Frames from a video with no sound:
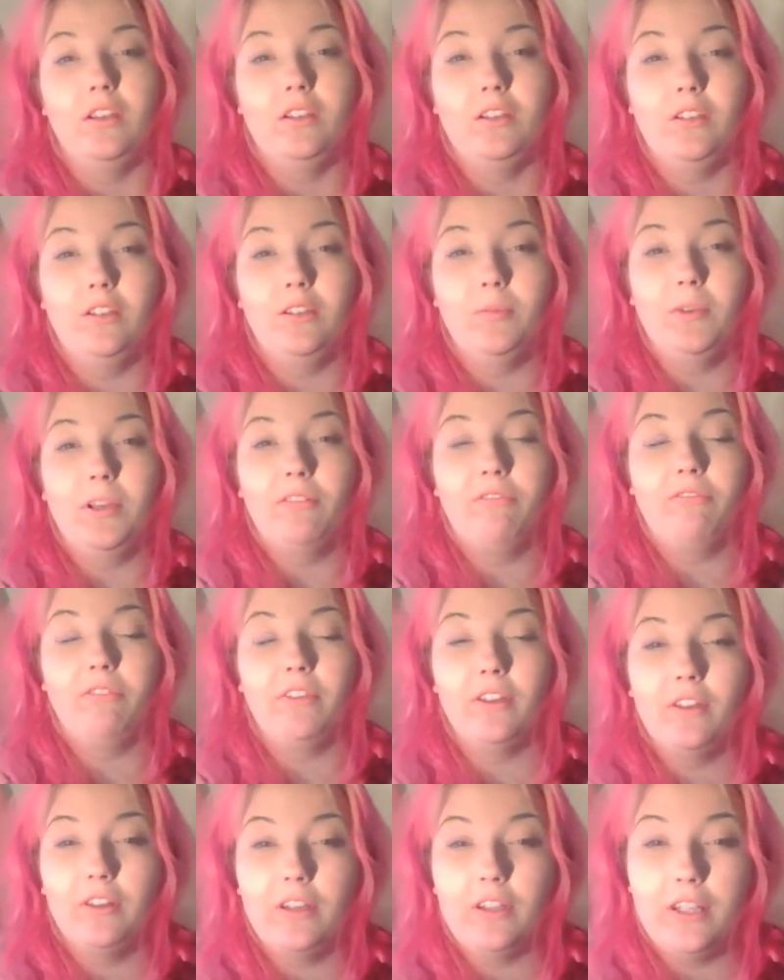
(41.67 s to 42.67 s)
You may
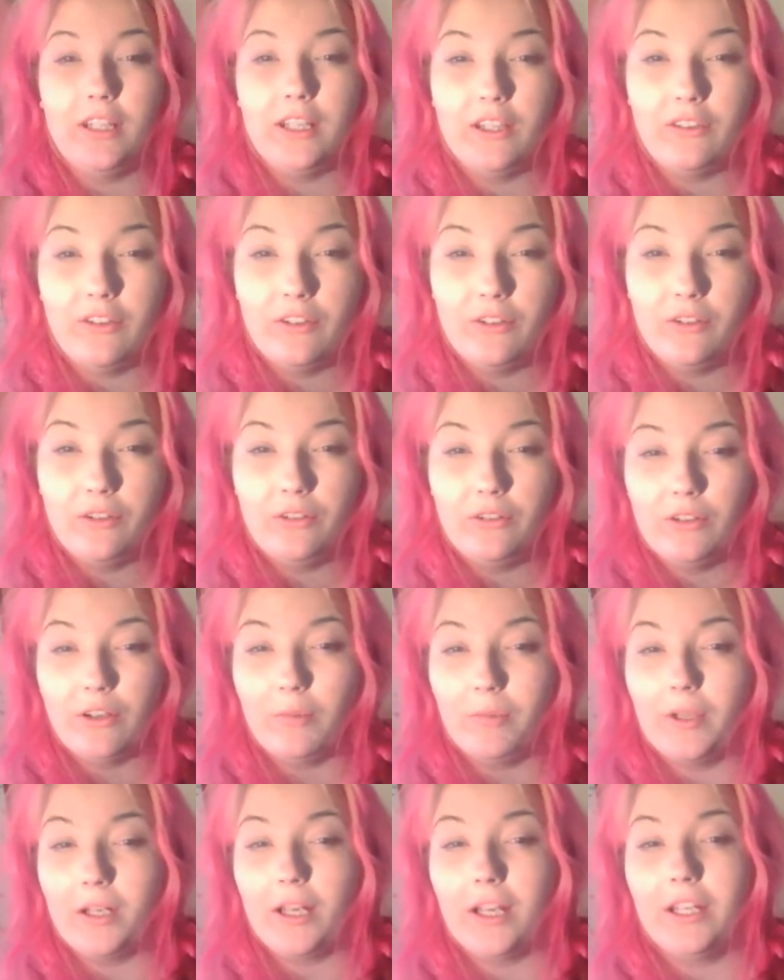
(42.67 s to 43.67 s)
feel the need to. I mean,